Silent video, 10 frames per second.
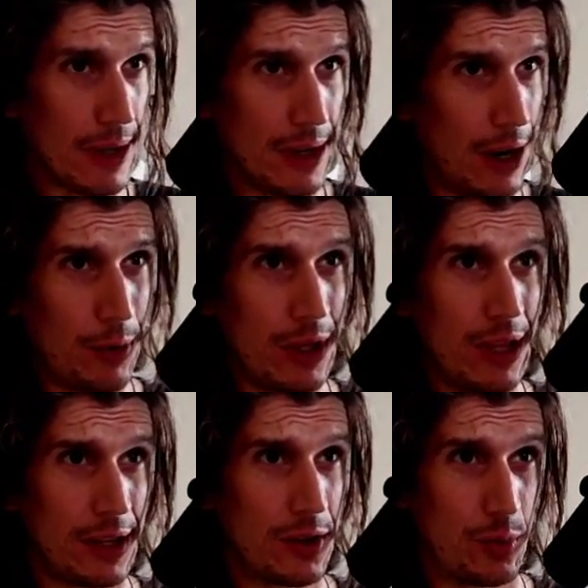I really
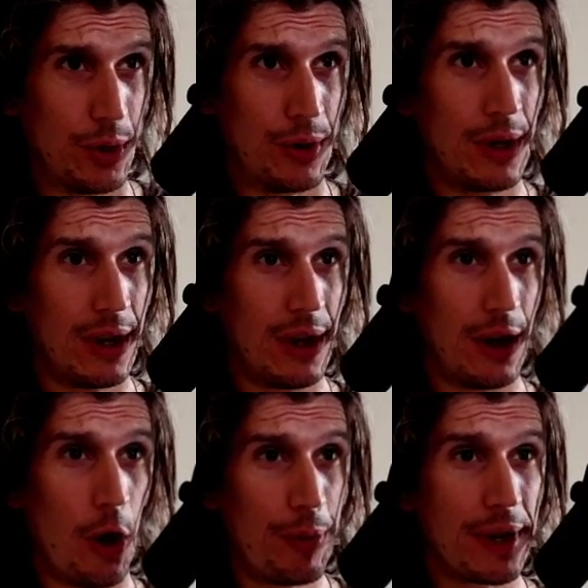like this wheel.
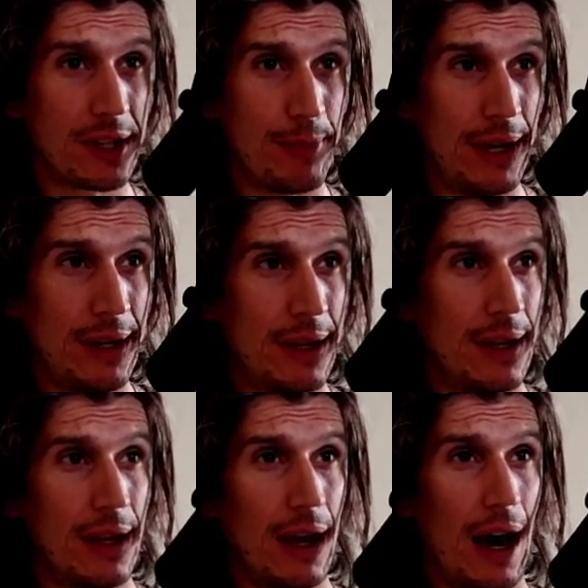Hope it gets made.
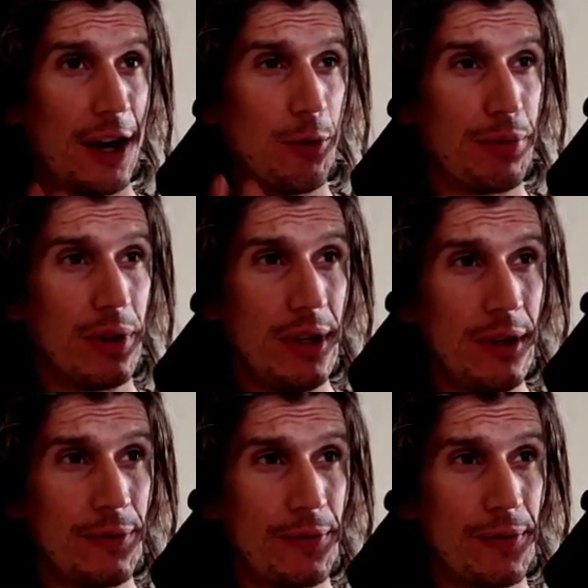I don't
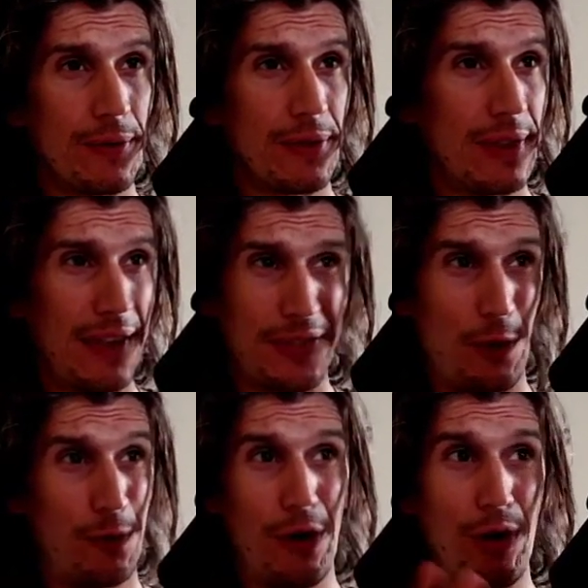believe that they're
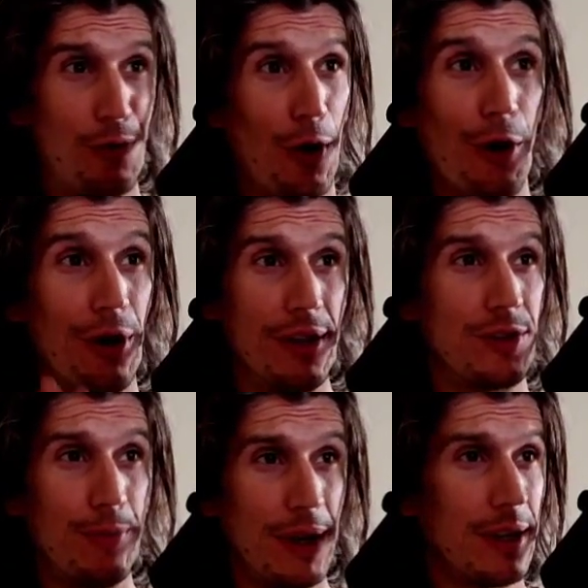very far
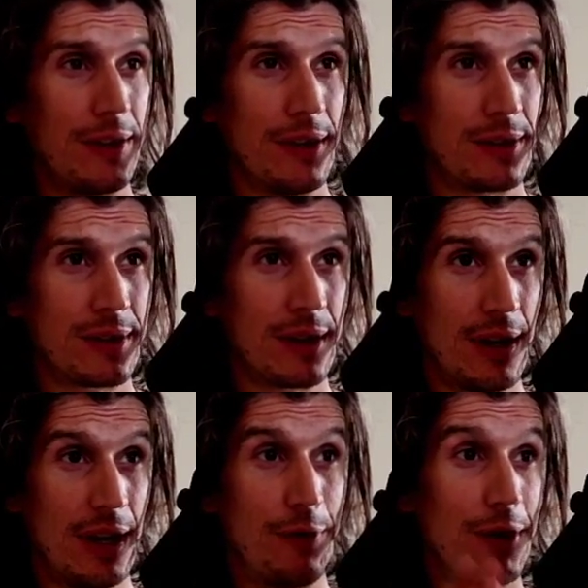into making this.
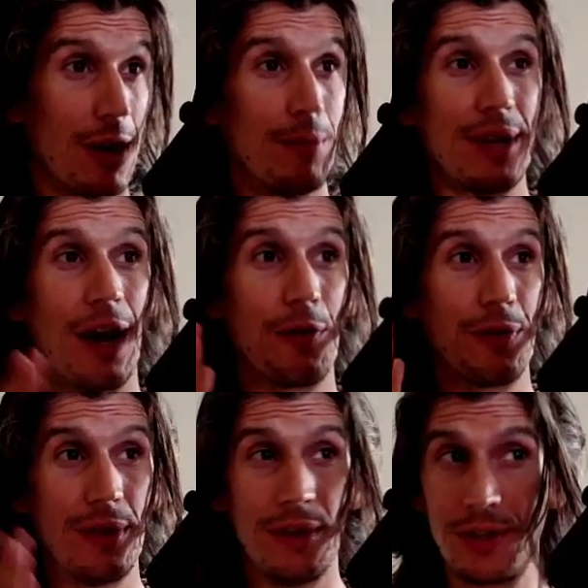If it comes
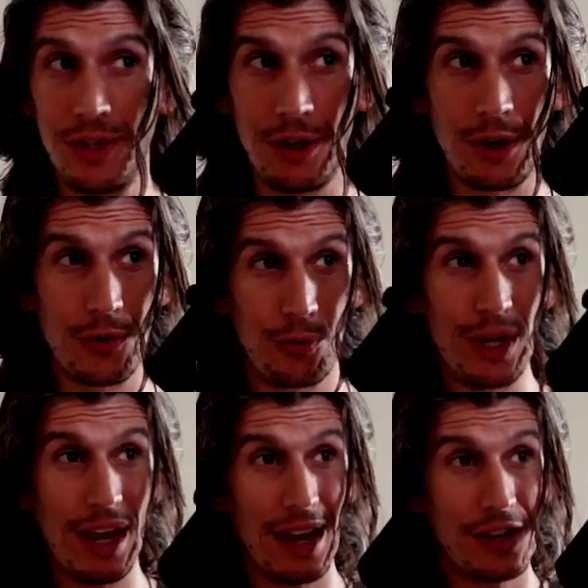out this year, if
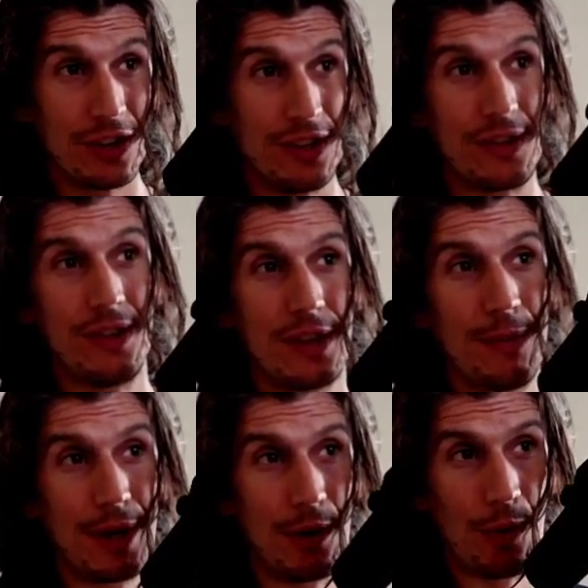we actually see
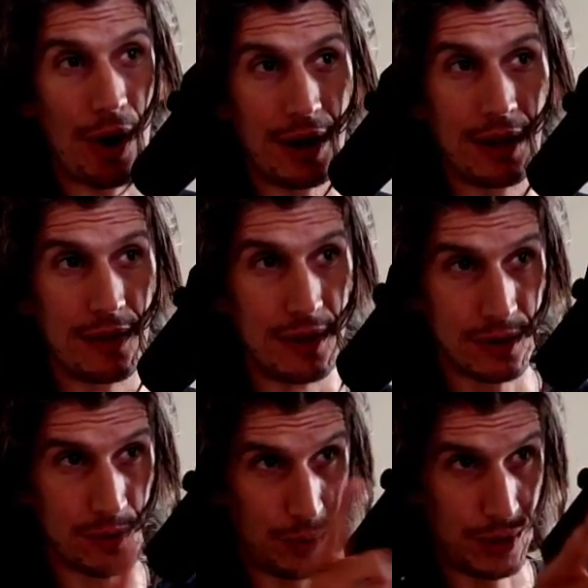somebody riding
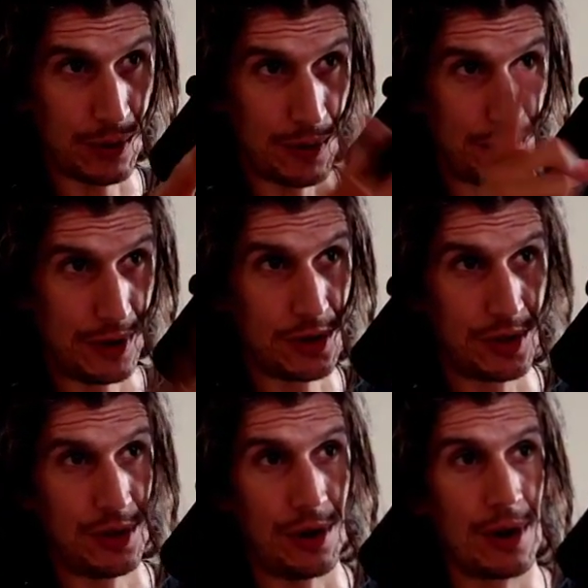this wheel
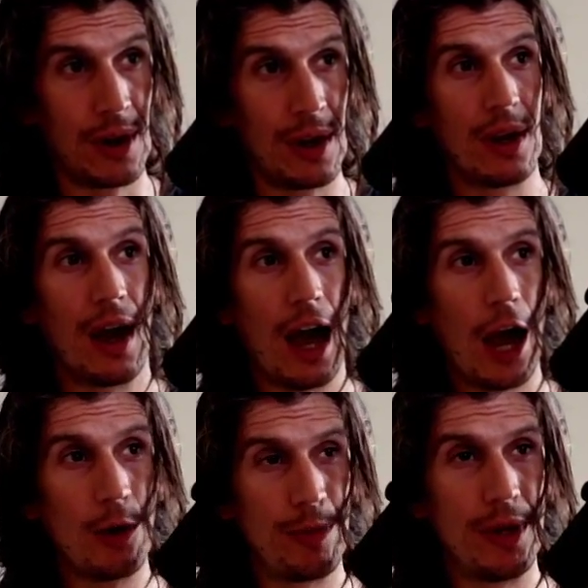this year,
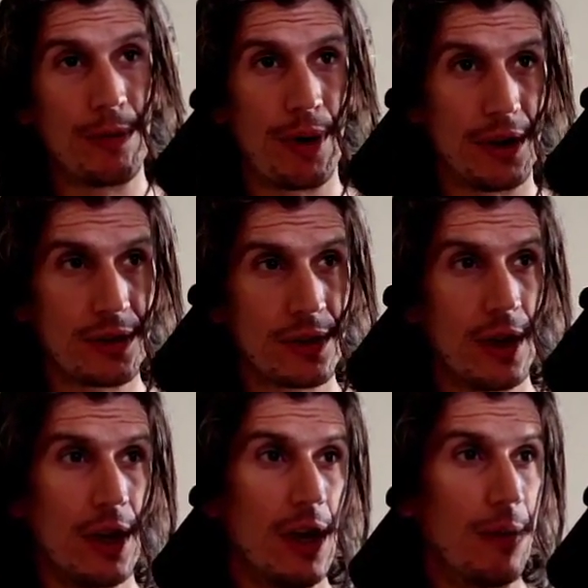I would be impressed.
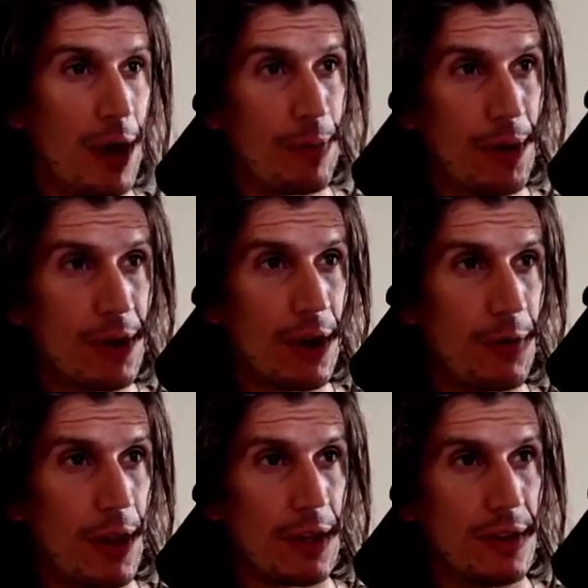In my opinion, I
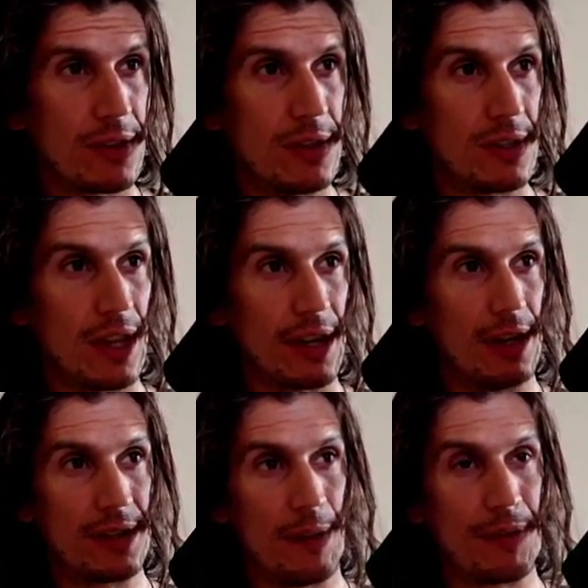feel like this is like an
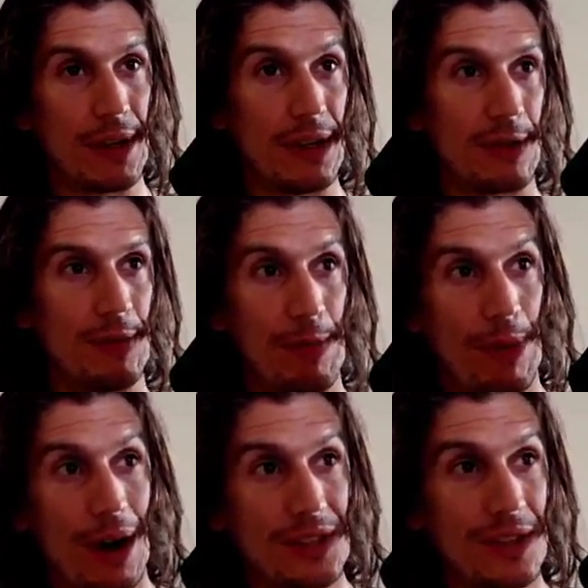attempt to get some
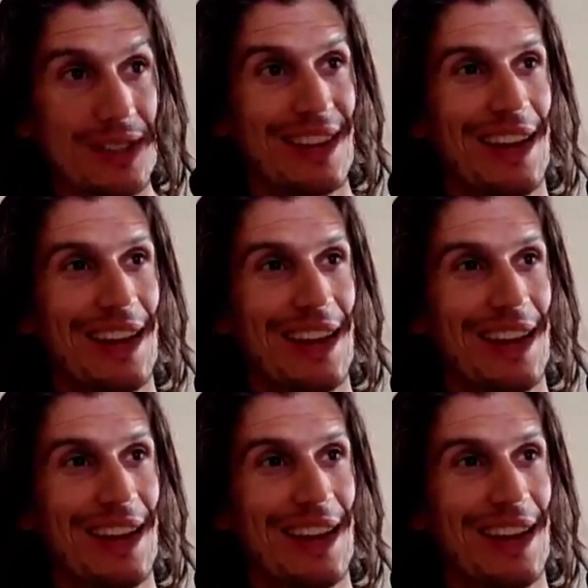deposits.